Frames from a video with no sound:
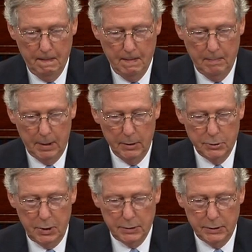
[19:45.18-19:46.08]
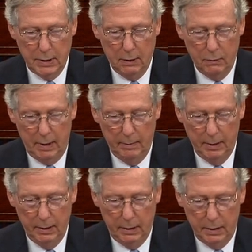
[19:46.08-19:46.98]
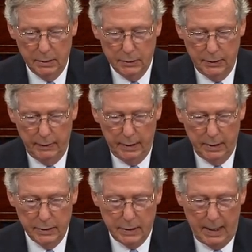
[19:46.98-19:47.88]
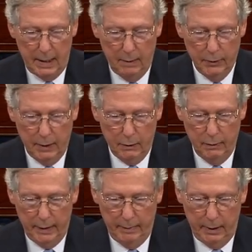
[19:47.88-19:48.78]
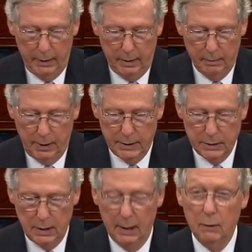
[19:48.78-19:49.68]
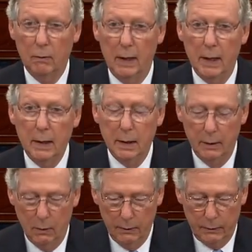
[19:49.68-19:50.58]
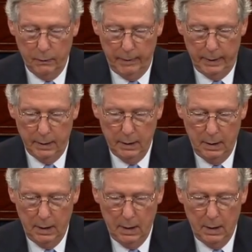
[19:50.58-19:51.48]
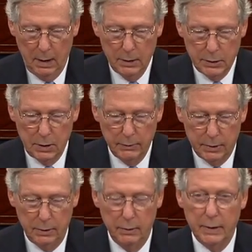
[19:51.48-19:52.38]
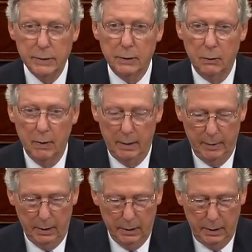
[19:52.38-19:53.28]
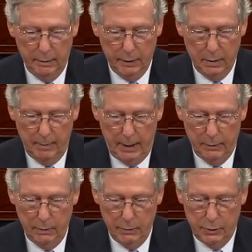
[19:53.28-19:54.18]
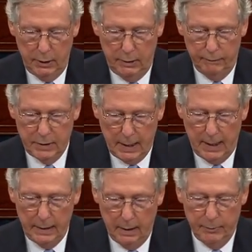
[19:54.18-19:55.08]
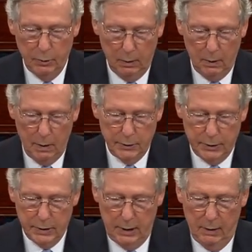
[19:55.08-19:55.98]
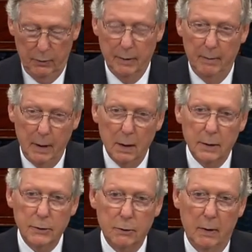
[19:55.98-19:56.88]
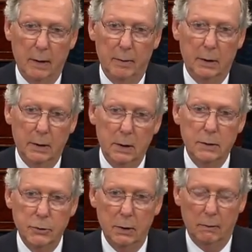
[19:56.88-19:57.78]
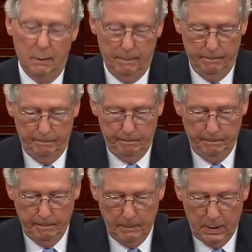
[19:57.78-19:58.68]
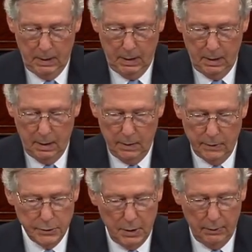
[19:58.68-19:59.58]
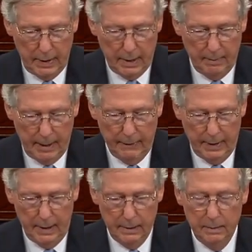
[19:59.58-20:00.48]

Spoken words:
Because just as our credibility in Syria is tied up with our credibility in places like Iran and North Korea, so too is the credibility of the commander-in-chief tied up to a large extent with America's credibility in general. There's no doubt about that.